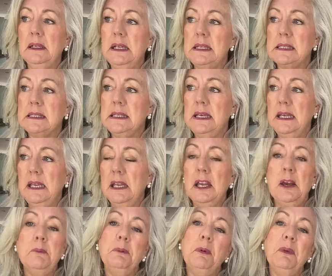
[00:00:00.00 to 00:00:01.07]
Let's see.
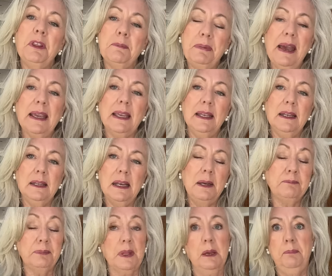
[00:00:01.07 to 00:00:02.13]
But with a packet, a,
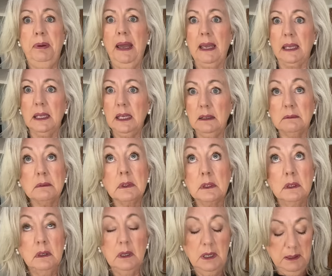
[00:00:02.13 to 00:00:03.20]
a packet,
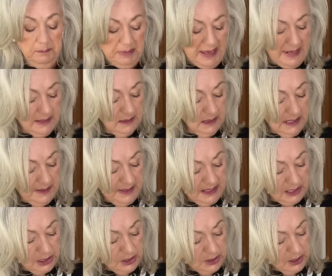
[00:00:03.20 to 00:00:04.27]
pattern like
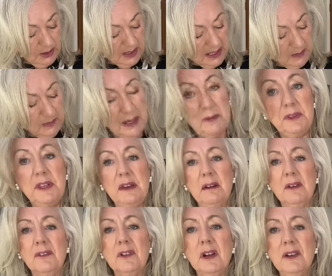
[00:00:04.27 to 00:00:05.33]
this, you do get away with it.
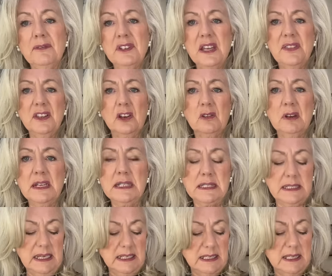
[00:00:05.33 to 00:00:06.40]
I've, I've done the crease
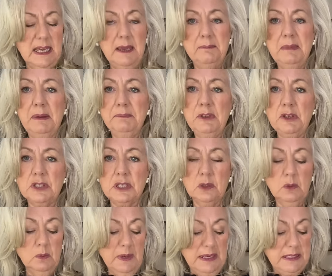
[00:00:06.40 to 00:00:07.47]
test there. Mum used to
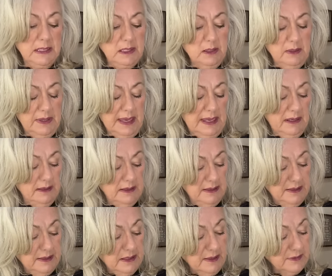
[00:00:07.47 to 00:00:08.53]
always do that.
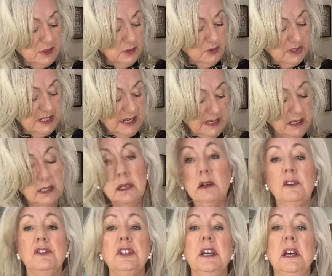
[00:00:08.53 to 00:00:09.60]
I've sort of taken
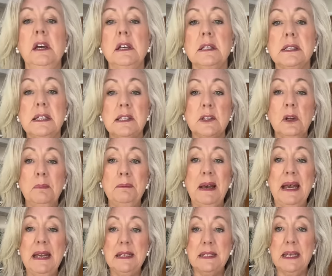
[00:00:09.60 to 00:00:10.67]
after hers. It's not
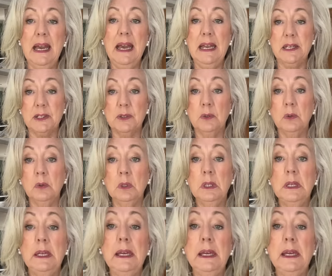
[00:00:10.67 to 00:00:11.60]
bad at all.